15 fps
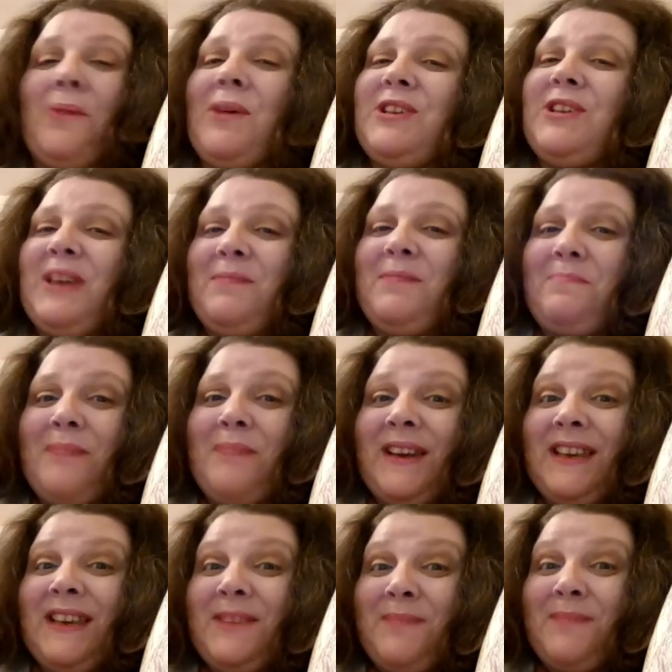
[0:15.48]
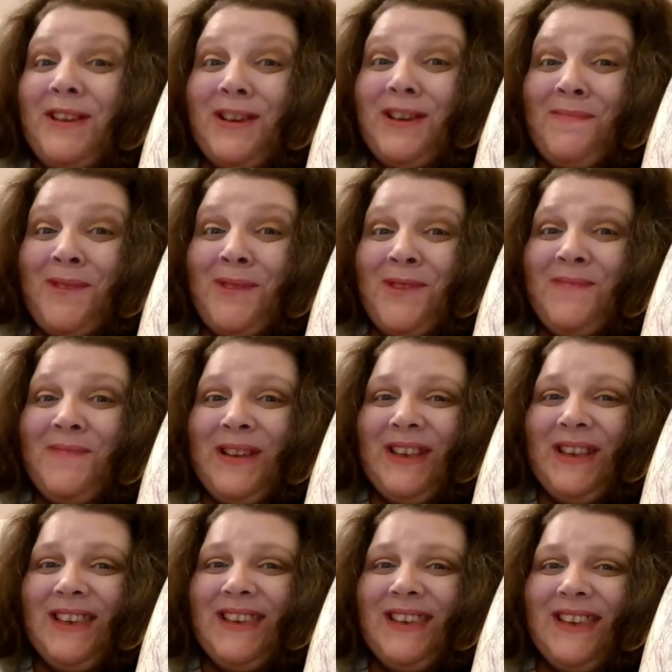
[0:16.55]
are watching Mandy's Magic
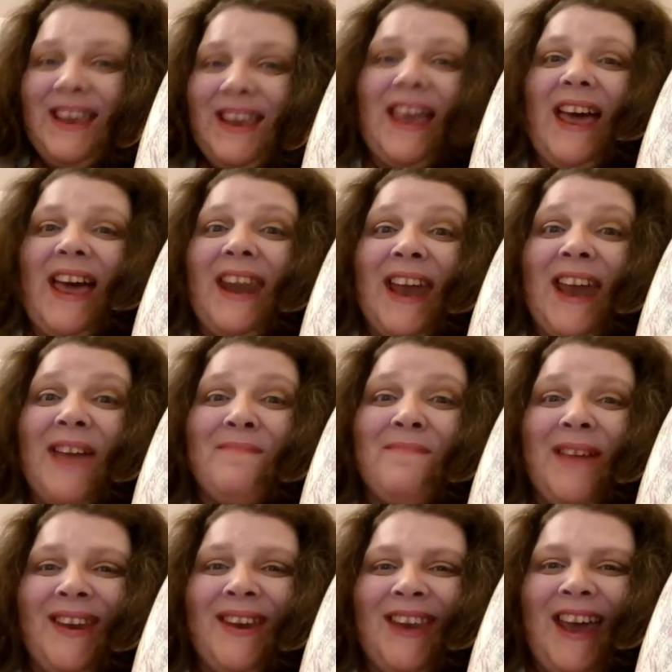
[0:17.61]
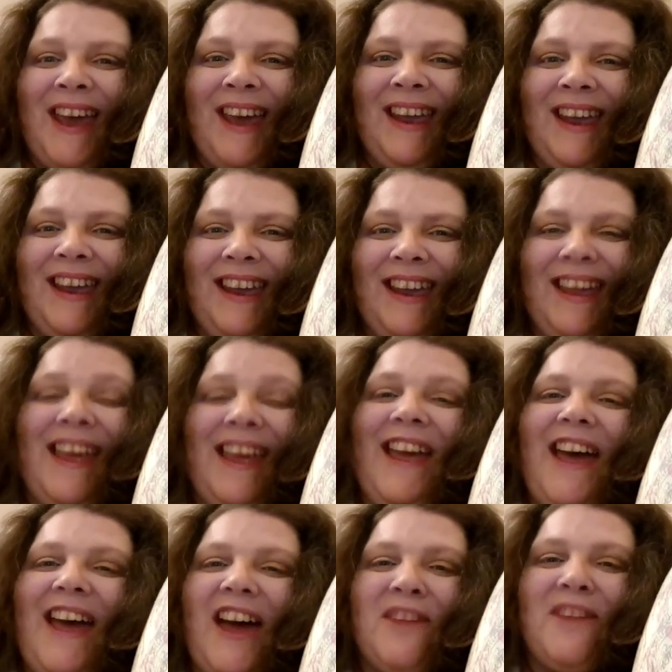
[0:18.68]
Moments, and I'm Mandy.
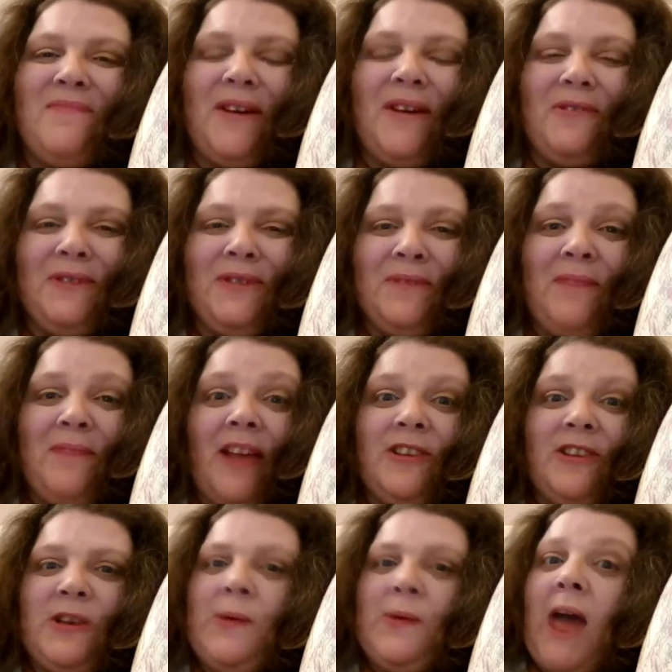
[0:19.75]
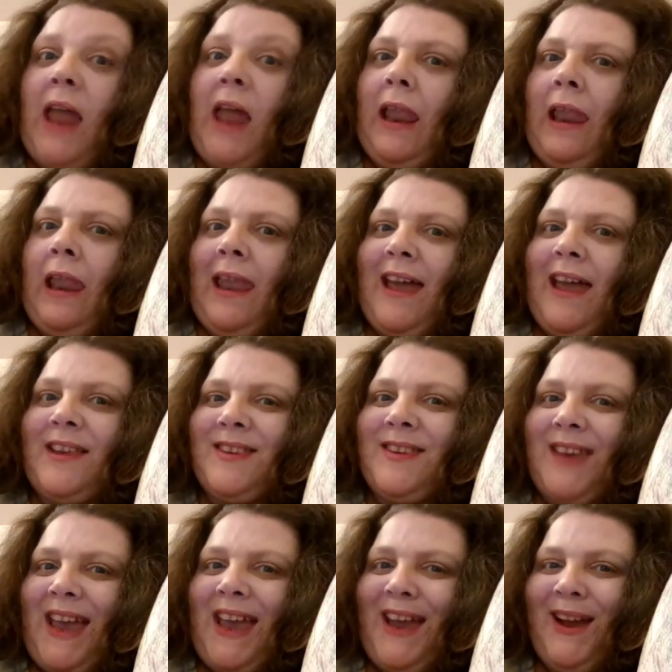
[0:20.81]
And welcome to
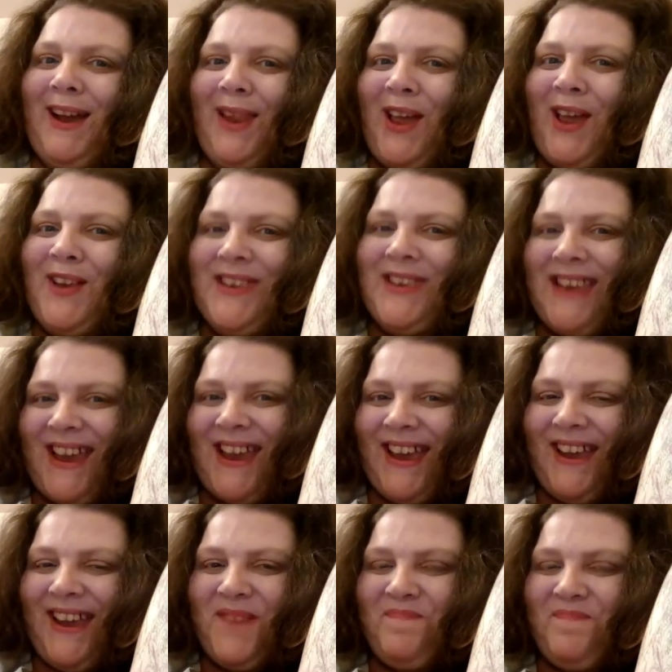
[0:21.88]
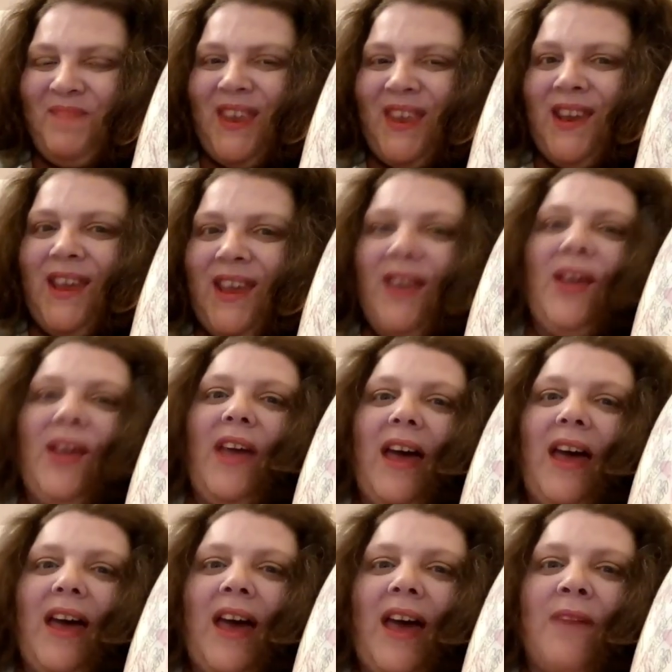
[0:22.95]
Let's Get Glossy.
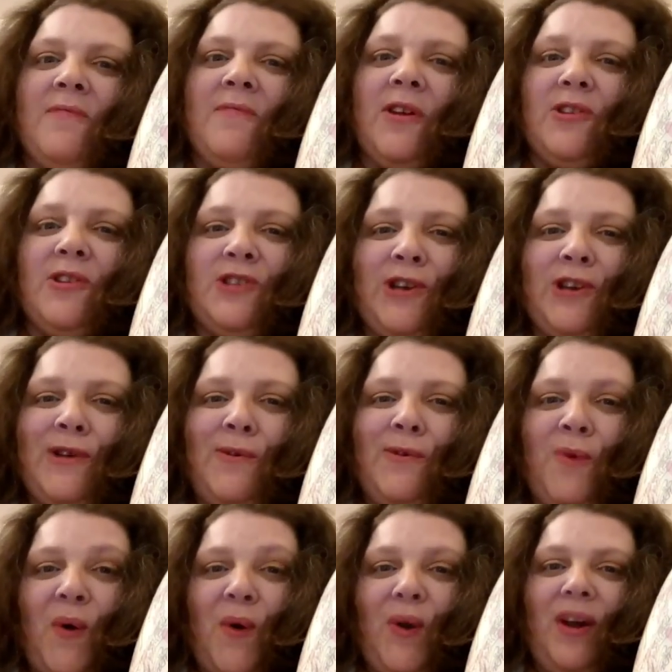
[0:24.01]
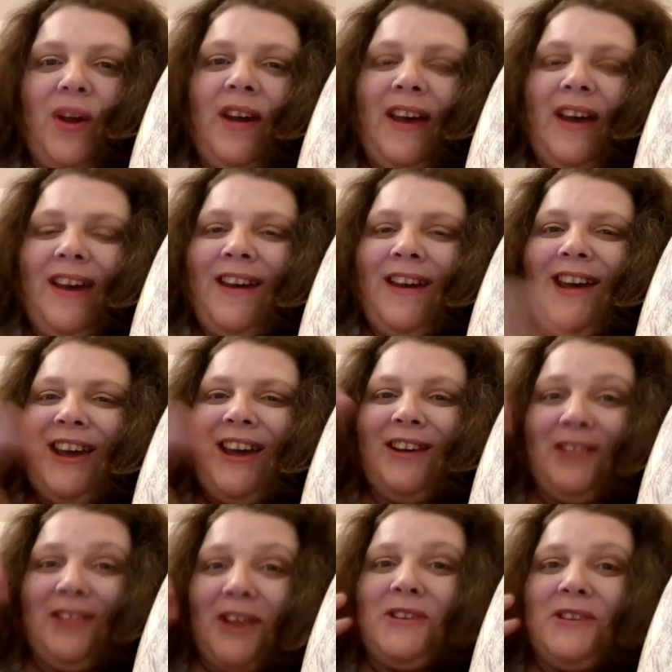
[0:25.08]
I've got two
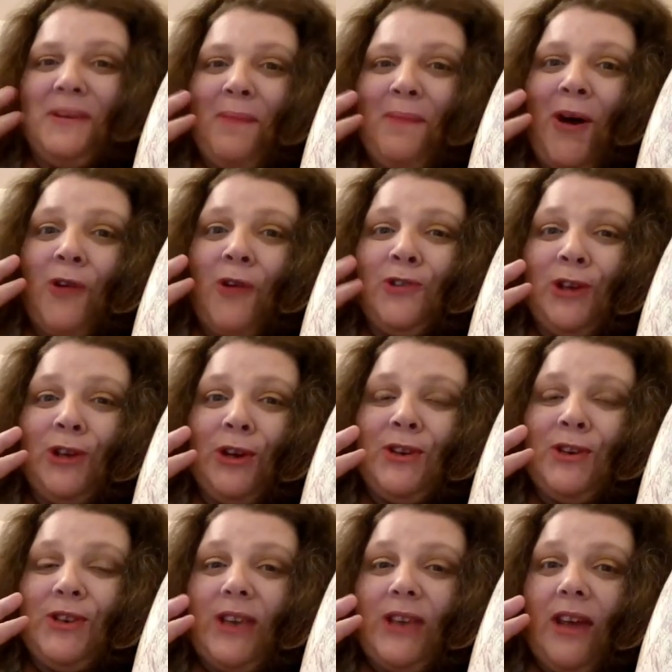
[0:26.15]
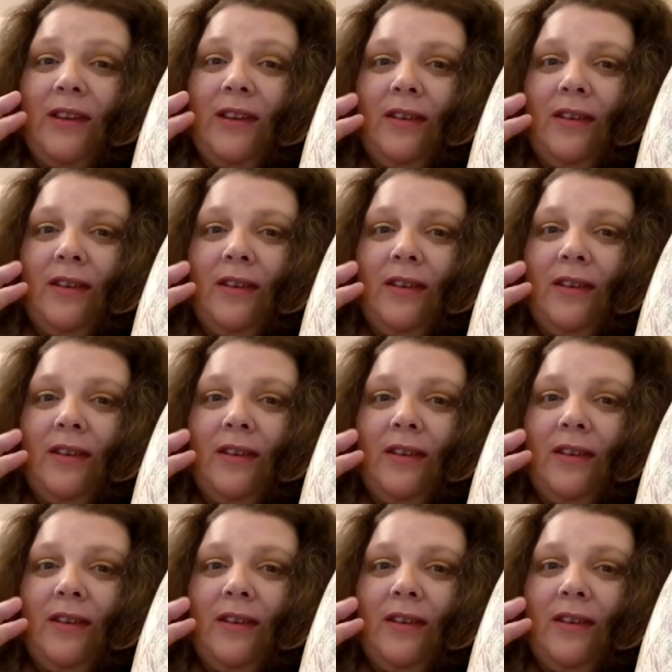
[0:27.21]
glossy boxes.